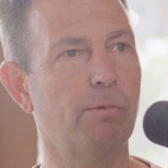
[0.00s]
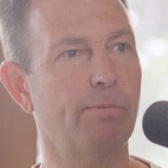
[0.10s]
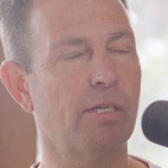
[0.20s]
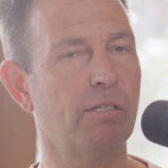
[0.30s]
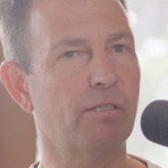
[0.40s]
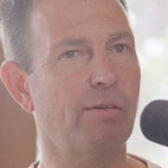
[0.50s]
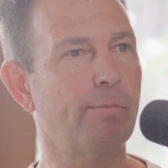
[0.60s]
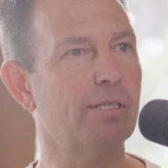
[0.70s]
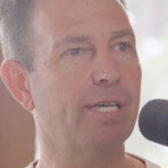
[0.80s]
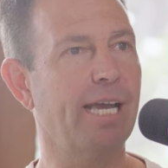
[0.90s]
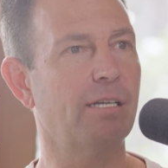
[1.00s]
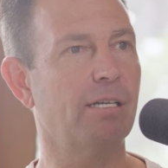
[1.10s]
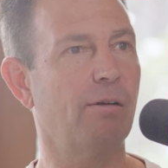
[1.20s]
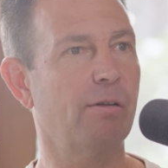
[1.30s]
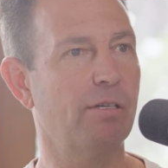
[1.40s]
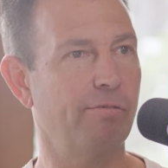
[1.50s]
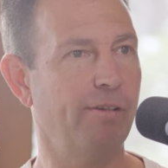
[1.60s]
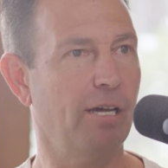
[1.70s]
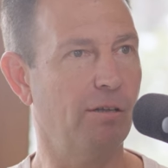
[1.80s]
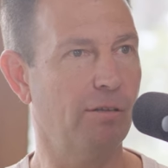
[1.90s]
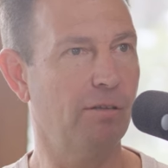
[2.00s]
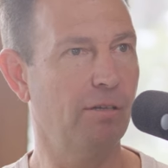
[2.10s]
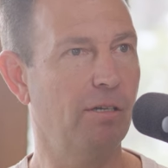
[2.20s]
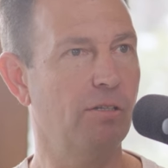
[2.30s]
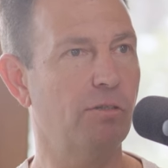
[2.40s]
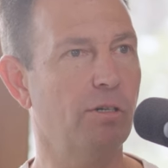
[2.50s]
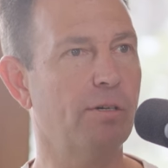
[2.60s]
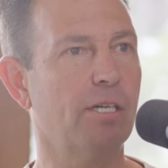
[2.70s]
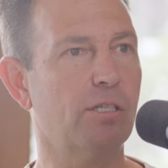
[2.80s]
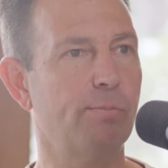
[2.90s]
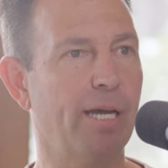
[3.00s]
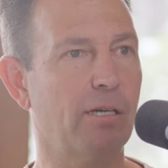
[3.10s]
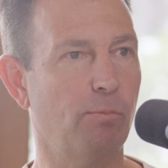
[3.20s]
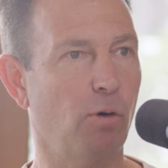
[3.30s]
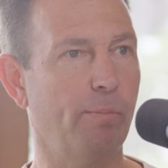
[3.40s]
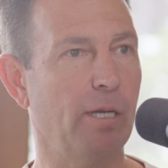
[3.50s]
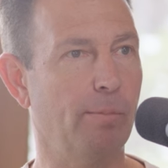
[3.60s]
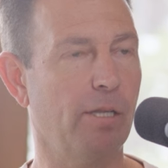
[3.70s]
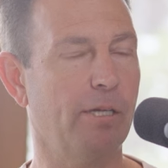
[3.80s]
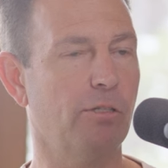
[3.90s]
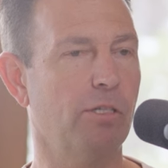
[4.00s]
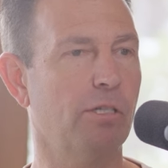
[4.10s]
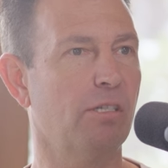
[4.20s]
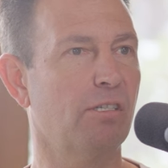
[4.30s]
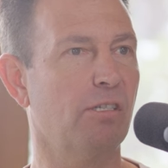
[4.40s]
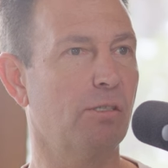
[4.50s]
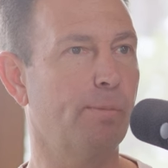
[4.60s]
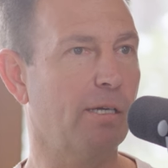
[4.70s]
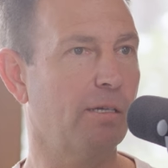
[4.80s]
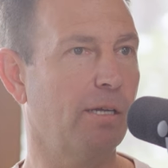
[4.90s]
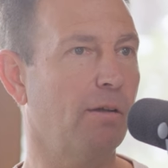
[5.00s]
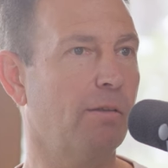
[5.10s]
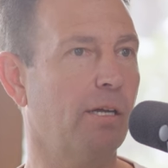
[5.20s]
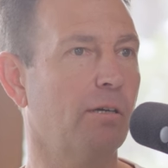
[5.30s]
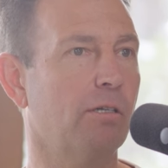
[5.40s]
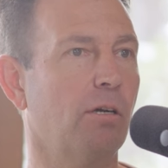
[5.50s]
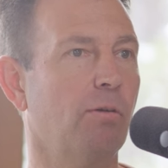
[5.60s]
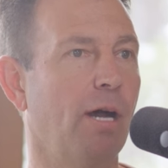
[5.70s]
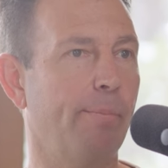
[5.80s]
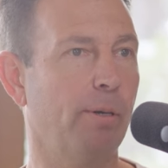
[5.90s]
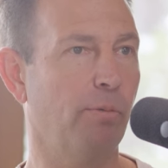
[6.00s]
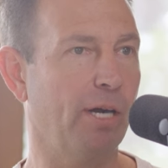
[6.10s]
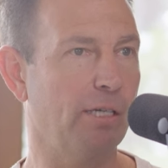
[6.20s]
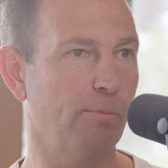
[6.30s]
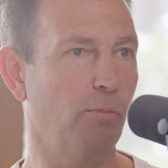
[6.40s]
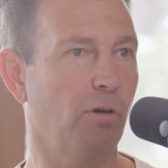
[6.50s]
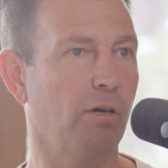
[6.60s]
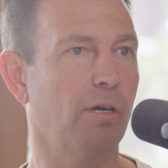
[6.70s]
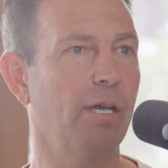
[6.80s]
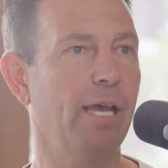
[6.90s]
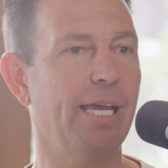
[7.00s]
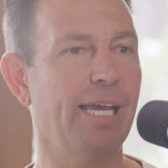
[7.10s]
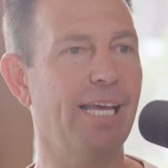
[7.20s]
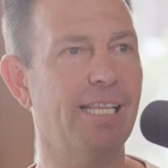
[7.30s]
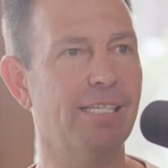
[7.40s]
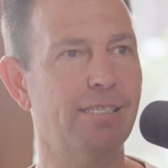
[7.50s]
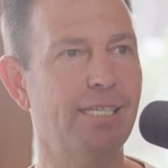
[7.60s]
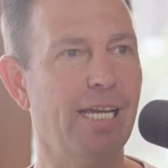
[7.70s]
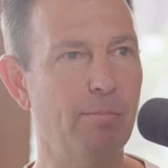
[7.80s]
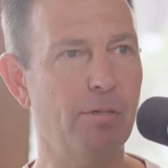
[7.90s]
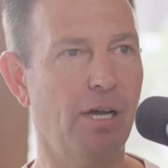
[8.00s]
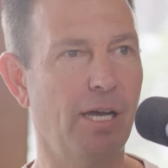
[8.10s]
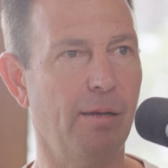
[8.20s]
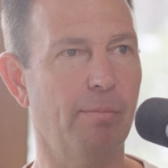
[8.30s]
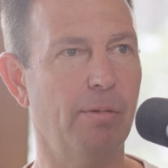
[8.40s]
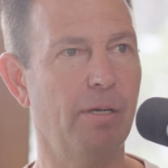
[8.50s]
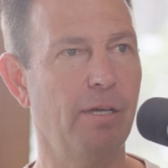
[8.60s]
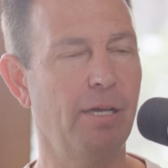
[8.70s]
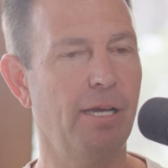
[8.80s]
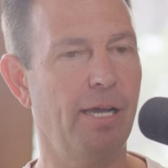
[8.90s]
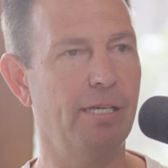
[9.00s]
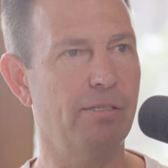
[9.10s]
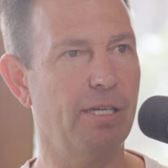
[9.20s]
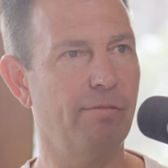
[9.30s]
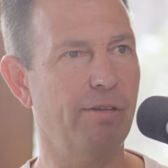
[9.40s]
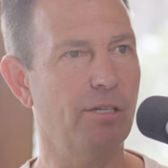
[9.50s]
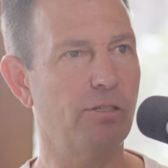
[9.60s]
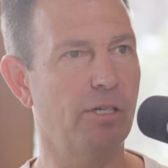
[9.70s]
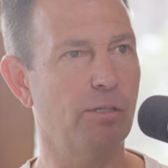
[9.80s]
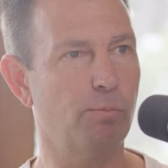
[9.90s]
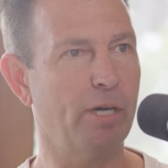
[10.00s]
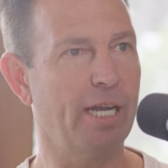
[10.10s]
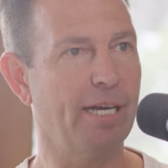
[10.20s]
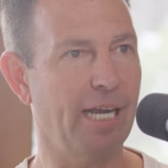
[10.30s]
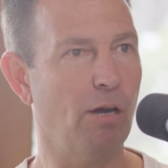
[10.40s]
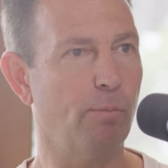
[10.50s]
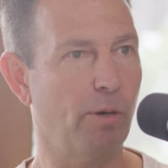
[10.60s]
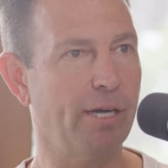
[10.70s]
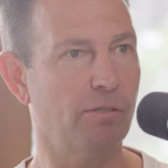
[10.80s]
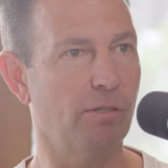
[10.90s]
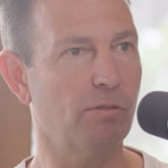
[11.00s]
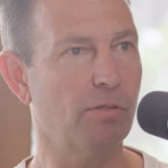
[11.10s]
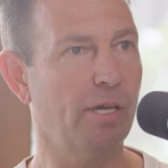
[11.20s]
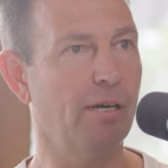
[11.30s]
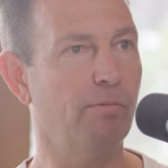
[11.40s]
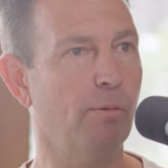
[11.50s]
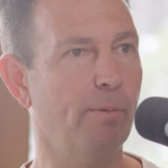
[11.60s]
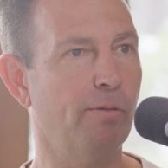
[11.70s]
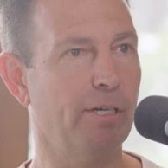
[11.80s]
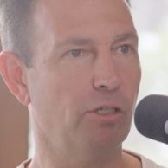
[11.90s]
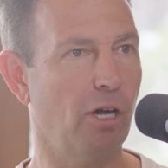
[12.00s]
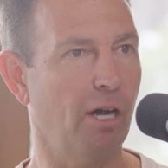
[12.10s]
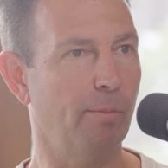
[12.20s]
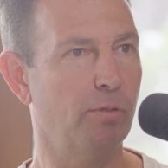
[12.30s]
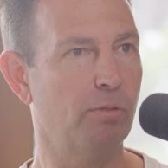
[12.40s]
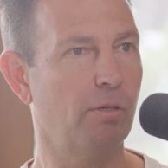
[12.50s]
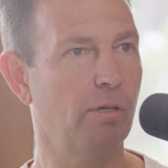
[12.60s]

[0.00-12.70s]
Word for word: because governments can't allow it to fail so you can expect more manipulation. You can expect healthcare to go up in price more. At the same time as innovation is bringing down prices and removing jobs,